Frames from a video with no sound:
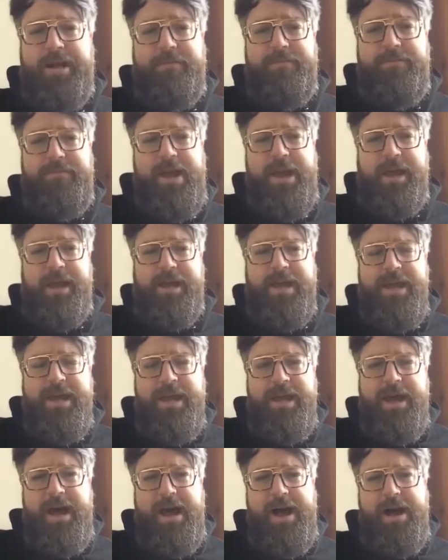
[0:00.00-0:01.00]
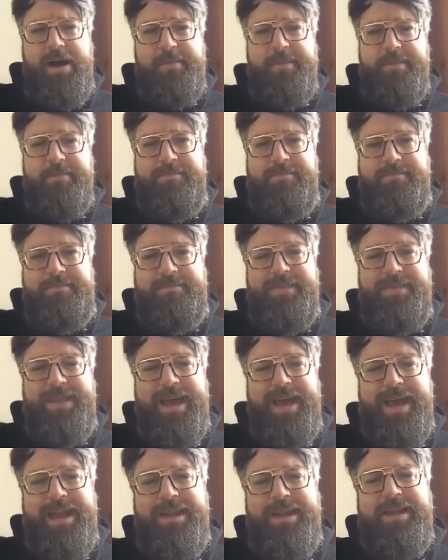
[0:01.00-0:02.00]
Frank.
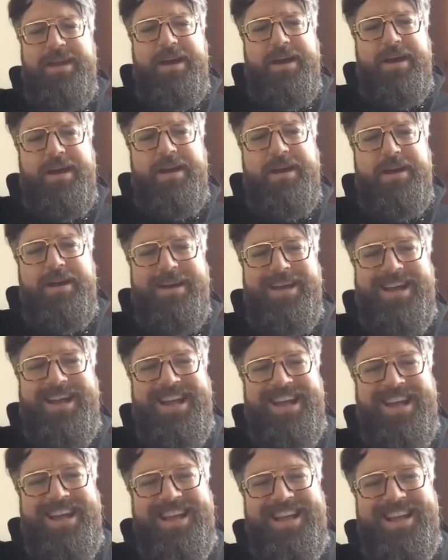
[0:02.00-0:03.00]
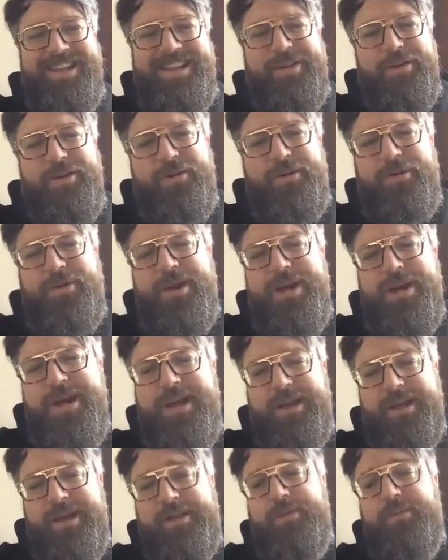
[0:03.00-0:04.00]
And so
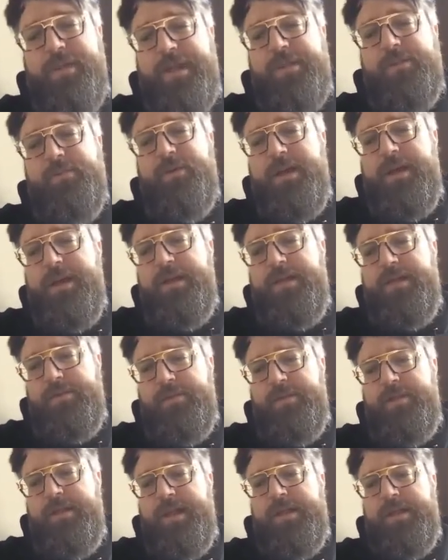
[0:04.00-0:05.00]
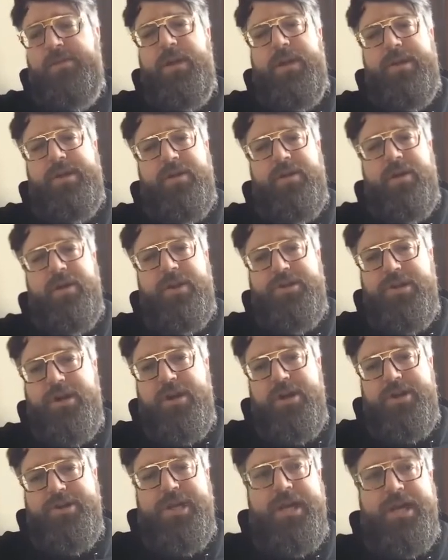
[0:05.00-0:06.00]
that's when I started
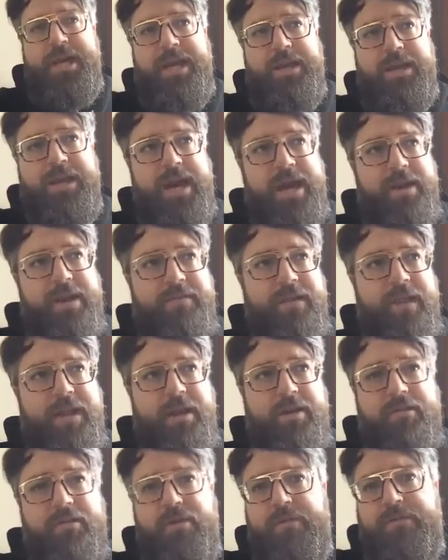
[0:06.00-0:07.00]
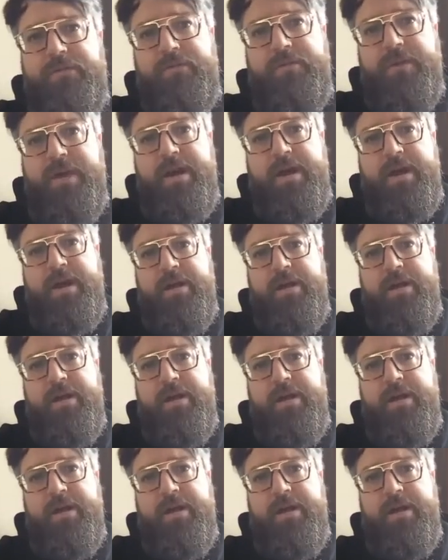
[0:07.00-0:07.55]
charging and kind of let it grow from there.